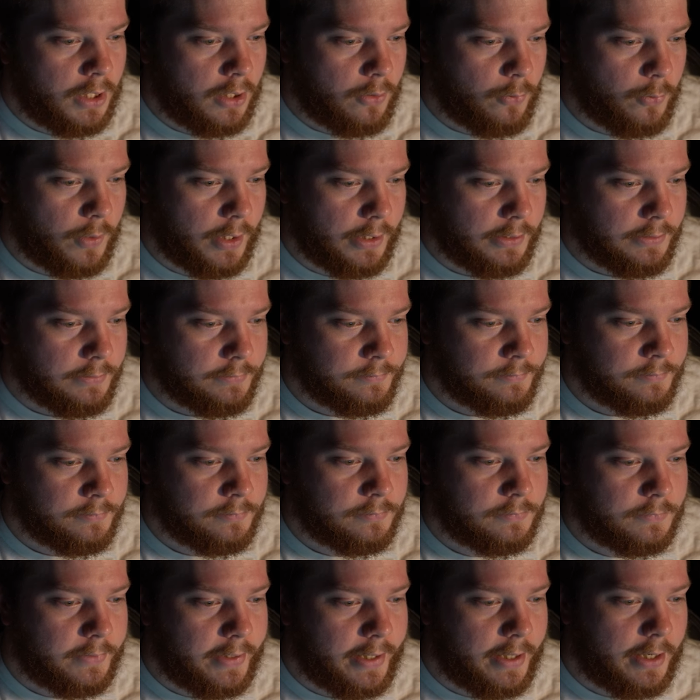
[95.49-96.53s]
Well,
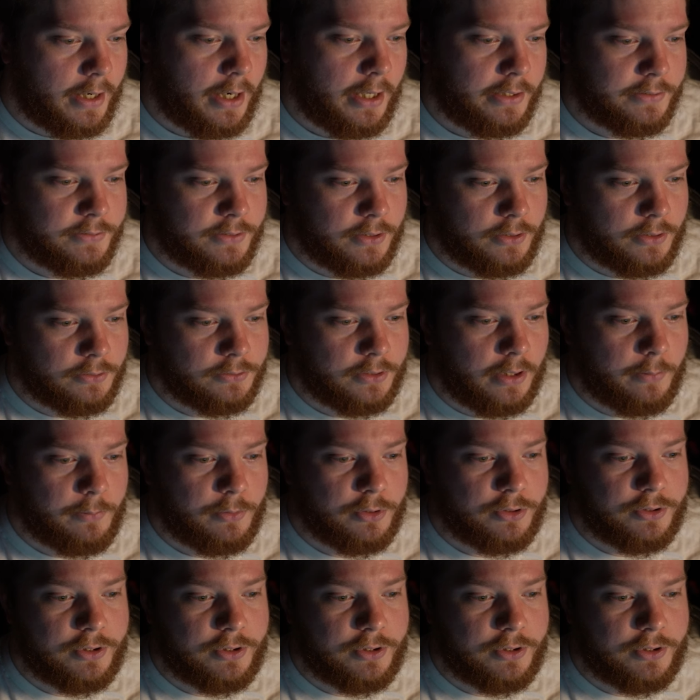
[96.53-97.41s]
it adds all numbers